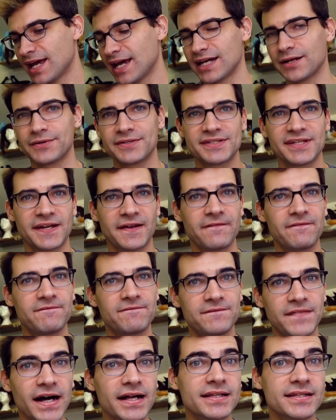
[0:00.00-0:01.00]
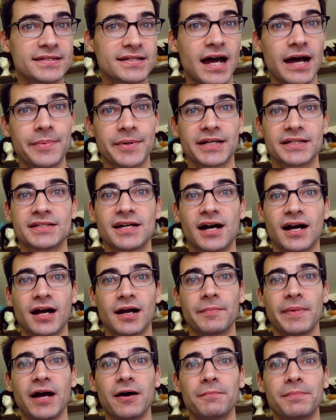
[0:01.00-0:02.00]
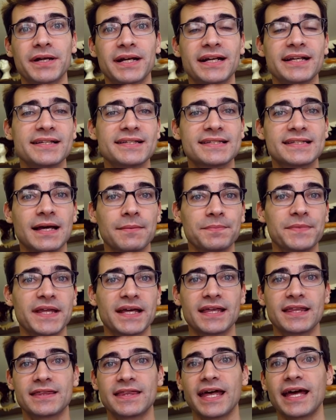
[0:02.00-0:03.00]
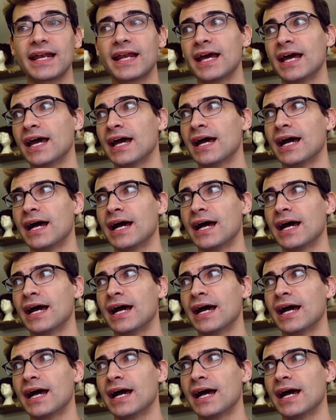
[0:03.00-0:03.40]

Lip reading: I know it's not a fun topic to talk about, but it is something that